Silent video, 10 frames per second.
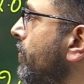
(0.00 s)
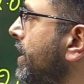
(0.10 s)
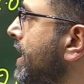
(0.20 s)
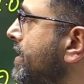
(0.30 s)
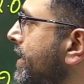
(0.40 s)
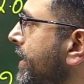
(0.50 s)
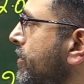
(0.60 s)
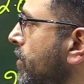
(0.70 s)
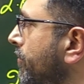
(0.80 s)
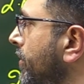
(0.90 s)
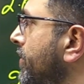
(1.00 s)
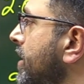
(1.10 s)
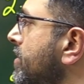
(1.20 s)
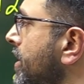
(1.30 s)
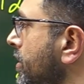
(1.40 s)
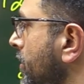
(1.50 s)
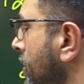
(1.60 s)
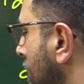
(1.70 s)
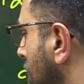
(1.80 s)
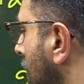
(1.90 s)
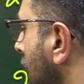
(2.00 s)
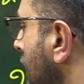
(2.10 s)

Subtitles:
one has a radius of 15 centimeters.